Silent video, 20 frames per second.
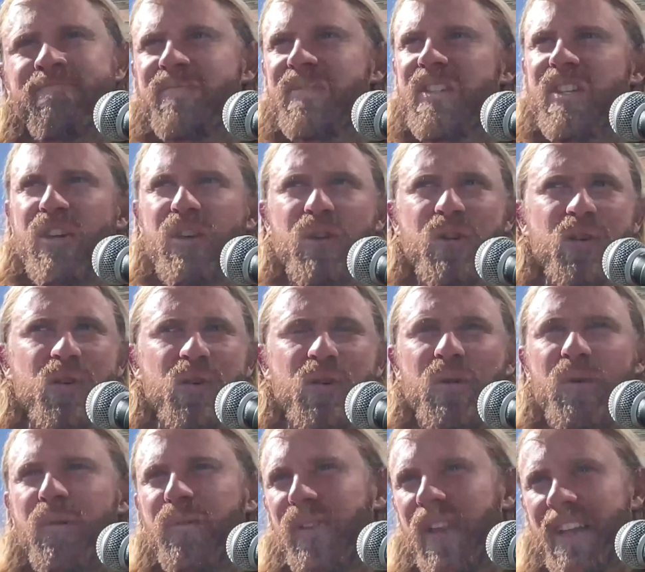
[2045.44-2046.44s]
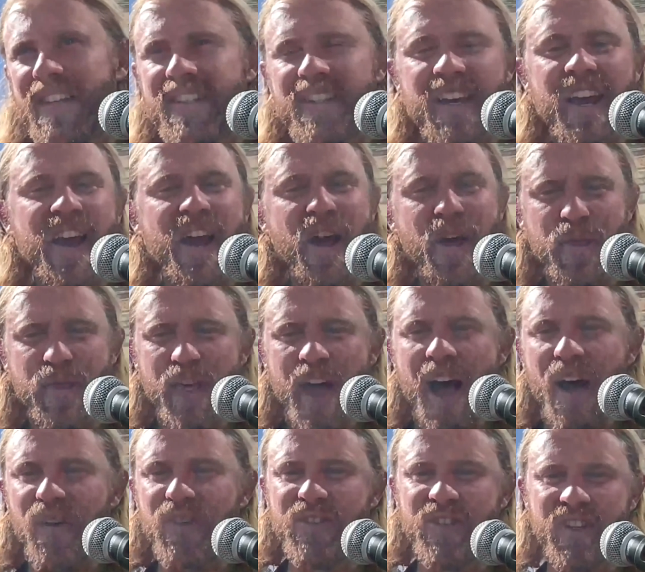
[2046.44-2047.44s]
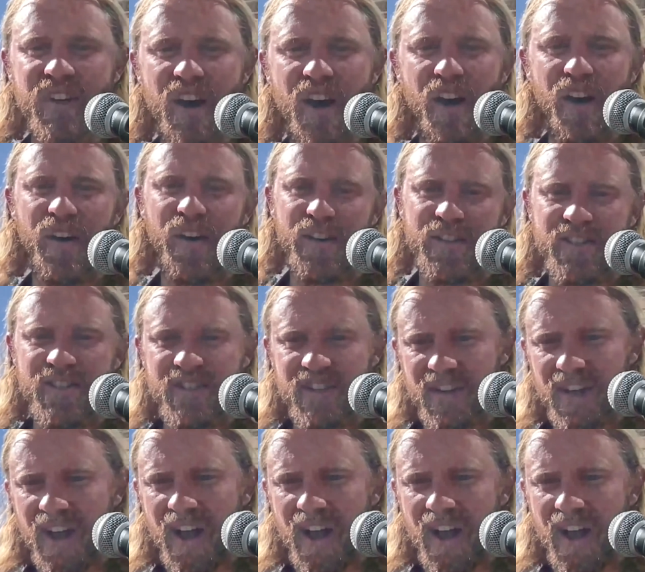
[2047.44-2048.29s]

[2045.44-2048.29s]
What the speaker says: to, let's say, 1,000 hertz.